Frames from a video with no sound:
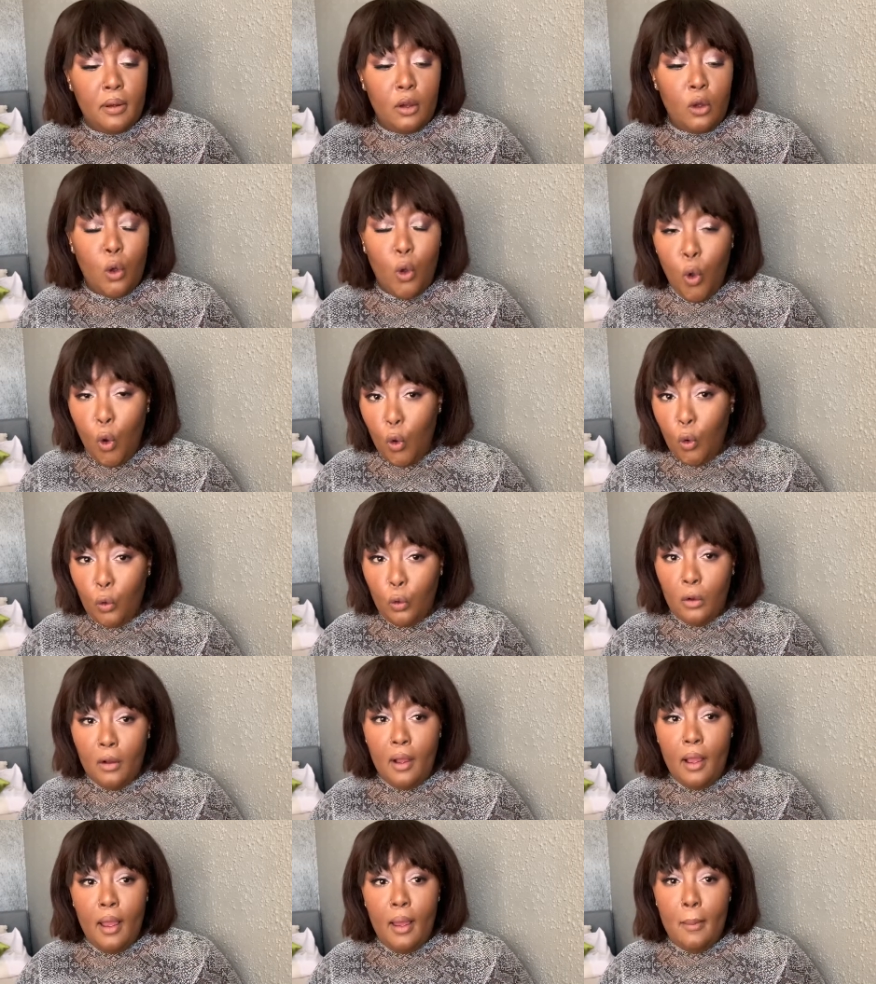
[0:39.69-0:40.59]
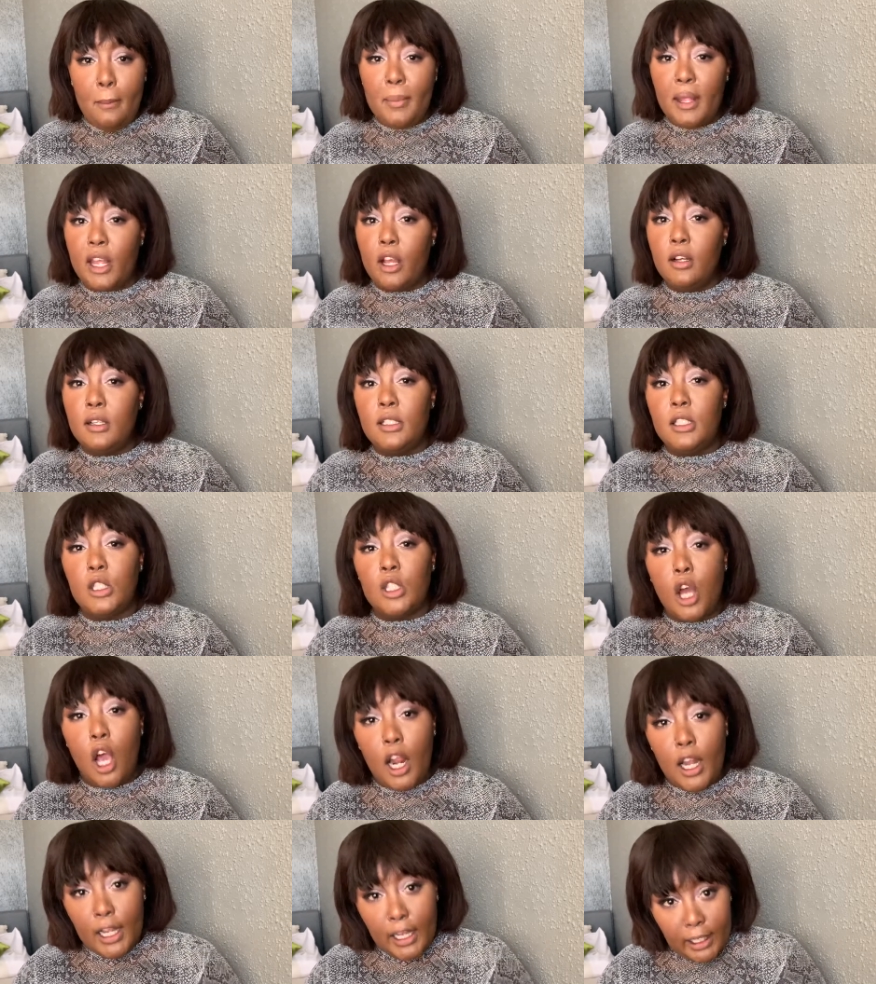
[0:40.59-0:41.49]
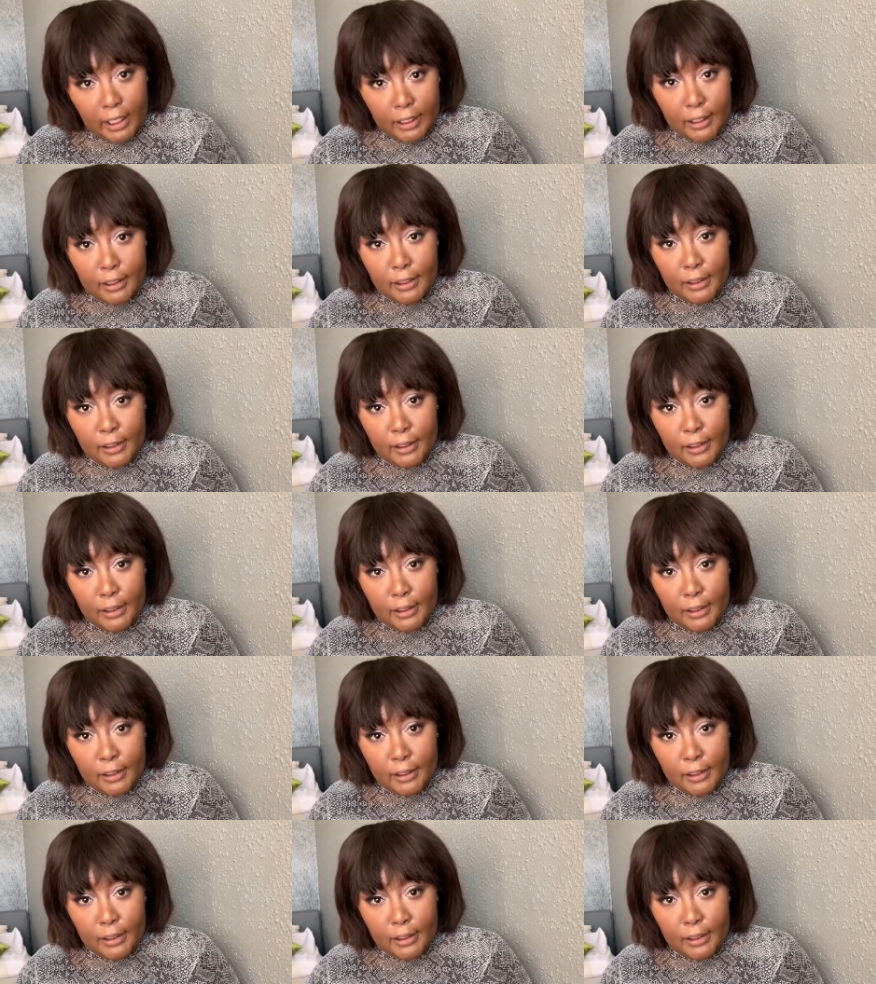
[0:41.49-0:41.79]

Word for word: cool because darling